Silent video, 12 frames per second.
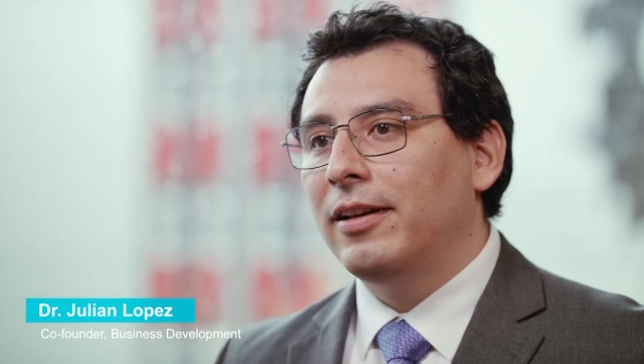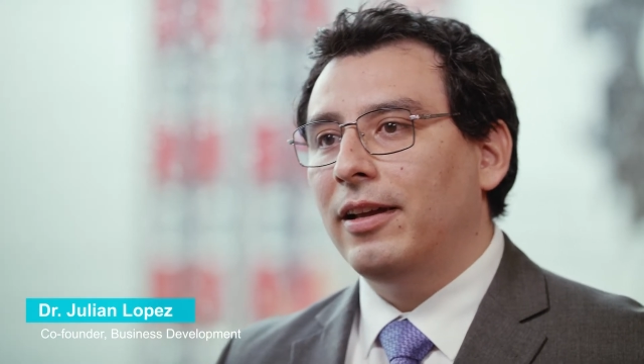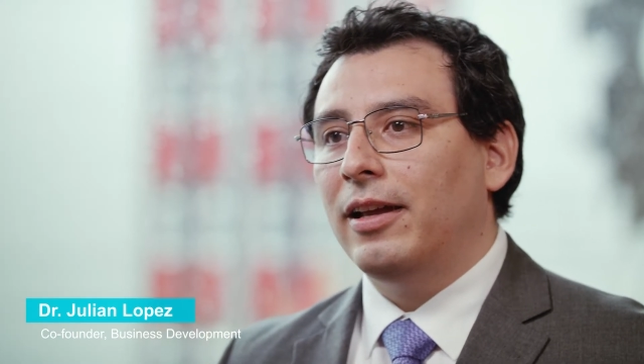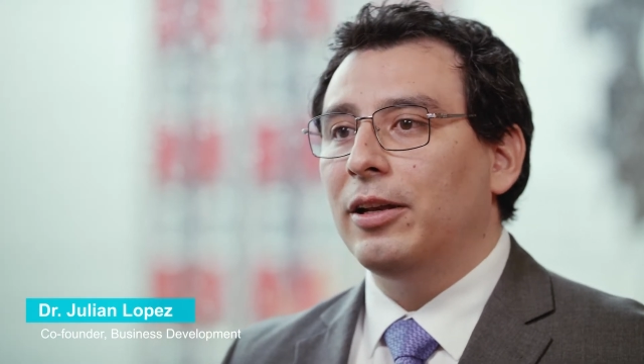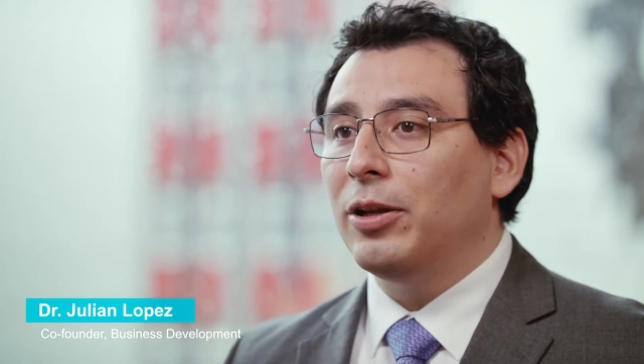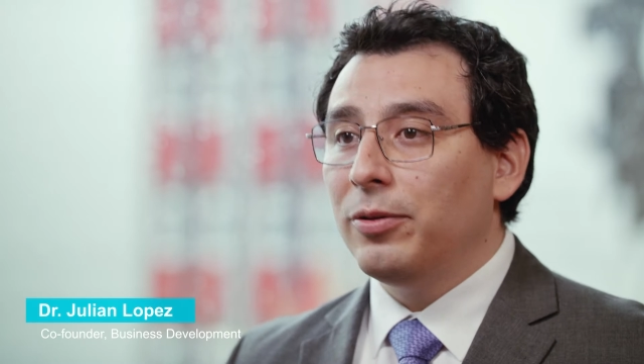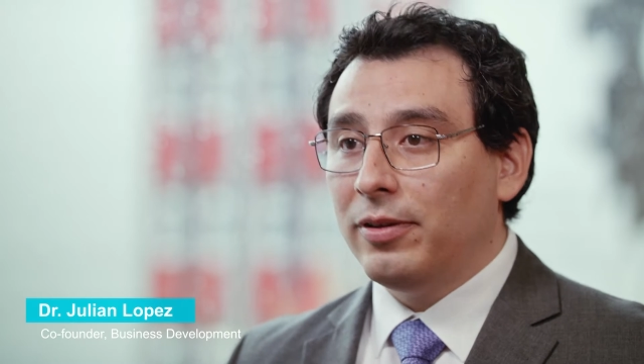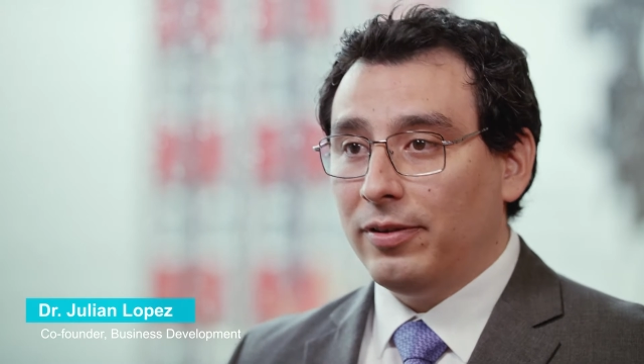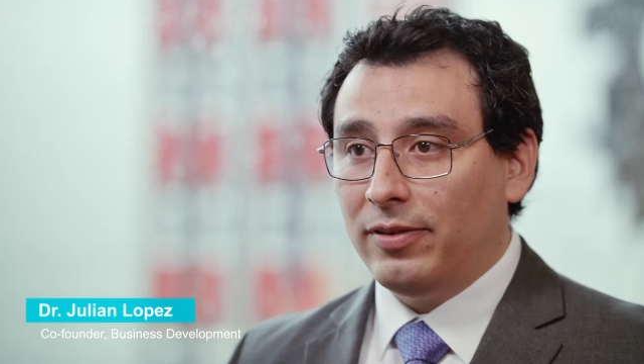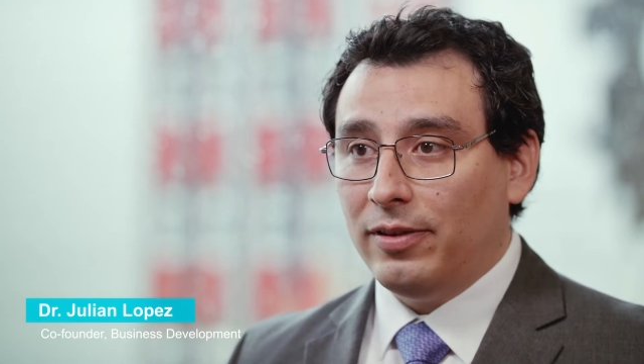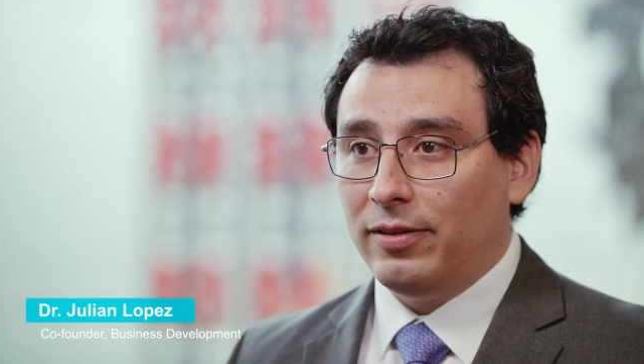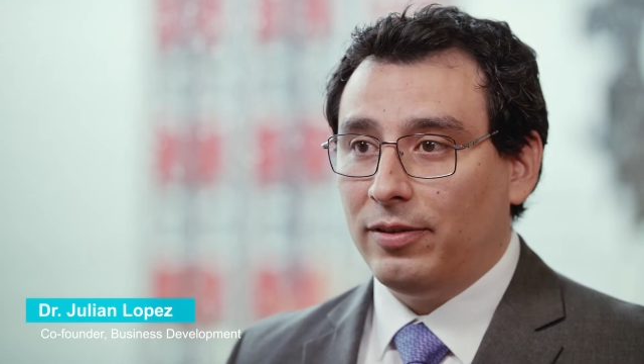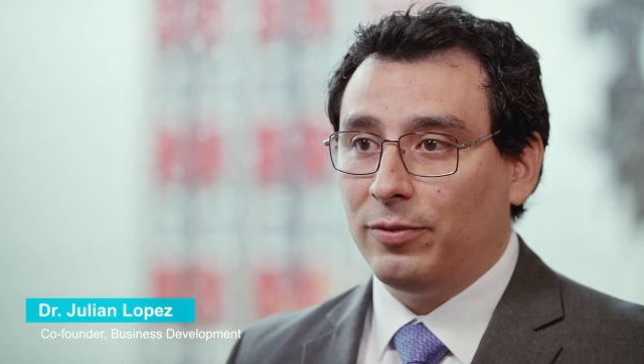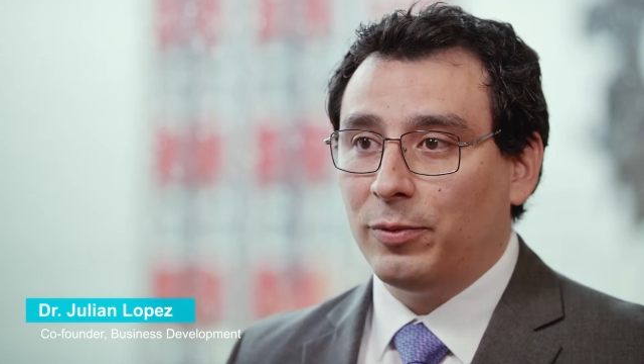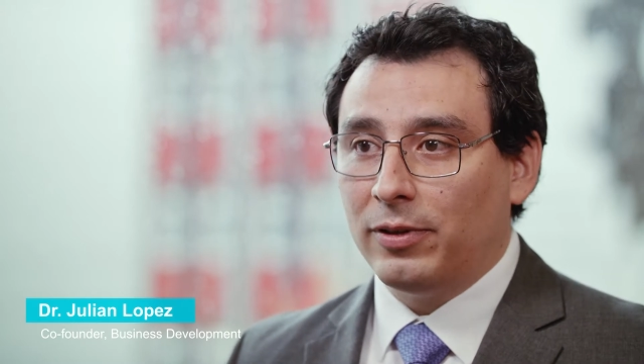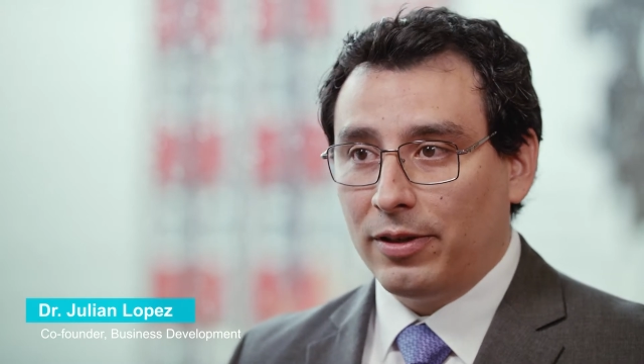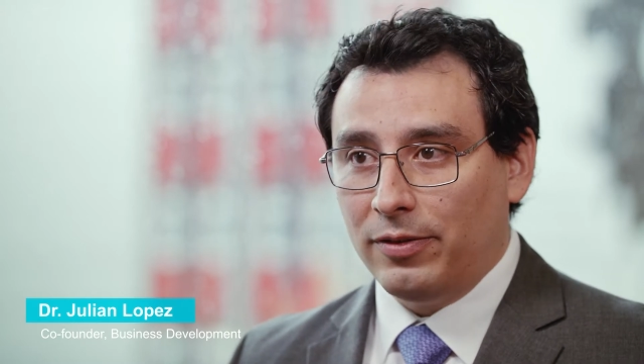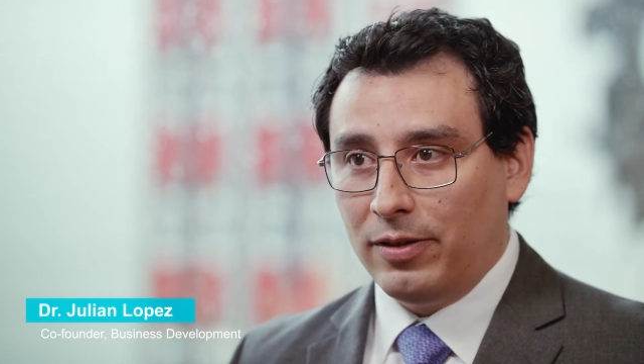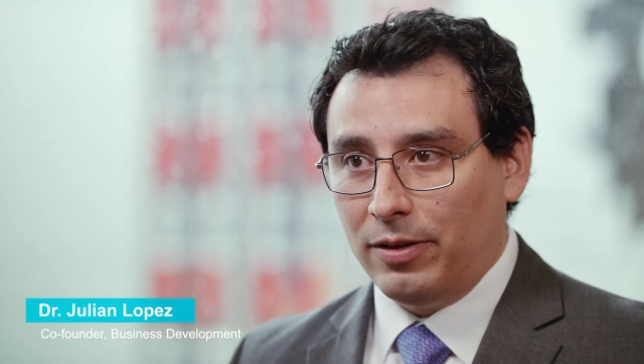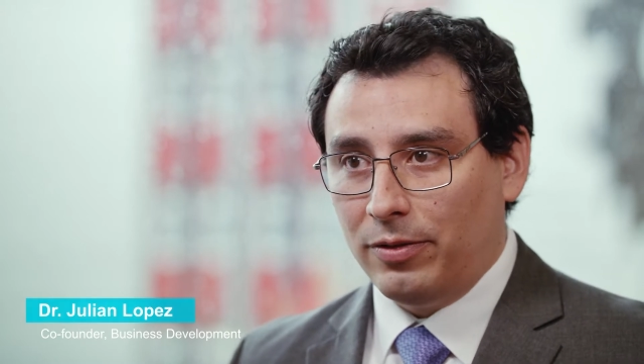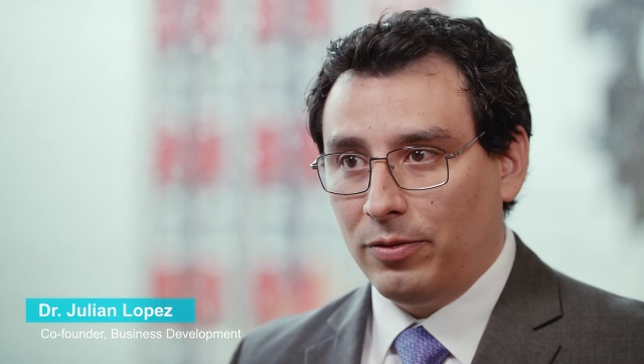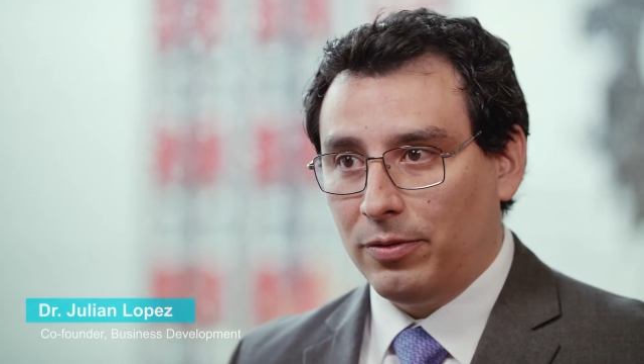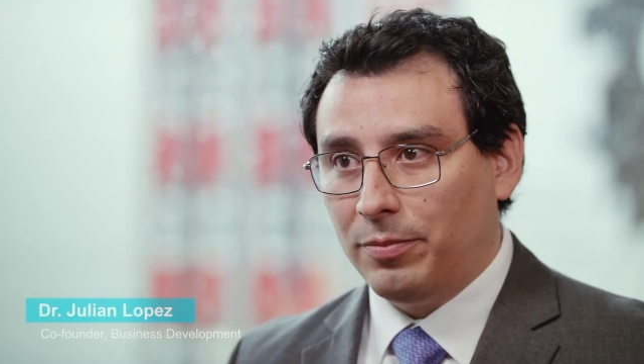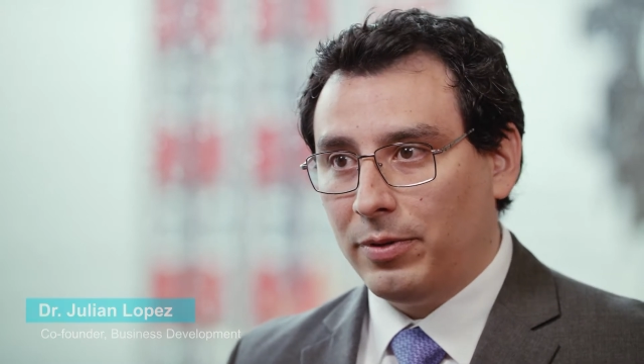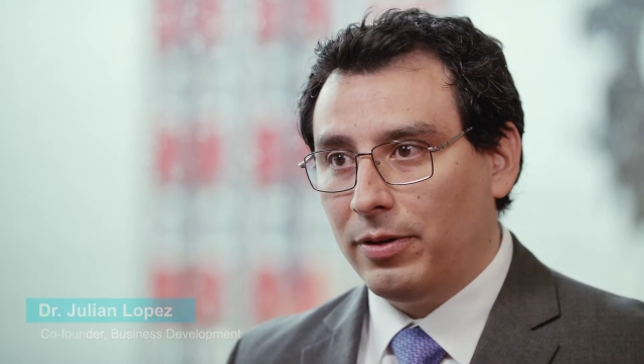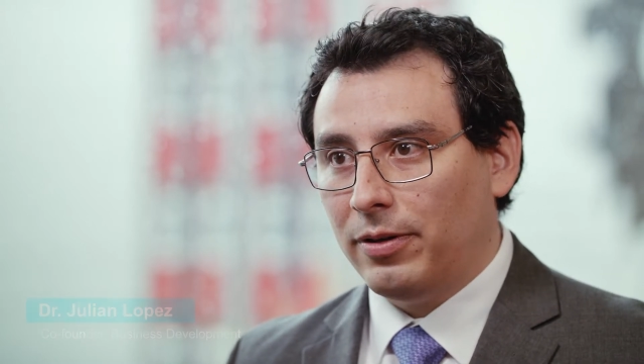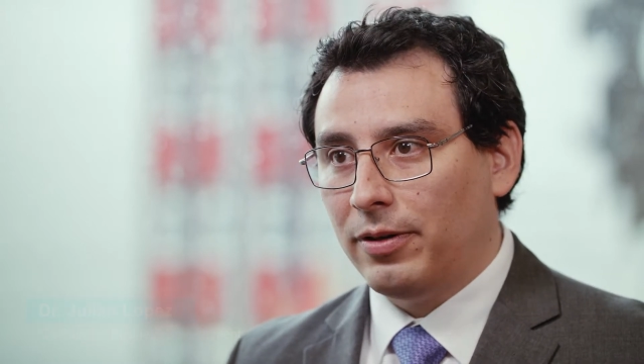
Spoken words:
and new diseases will continue to appear.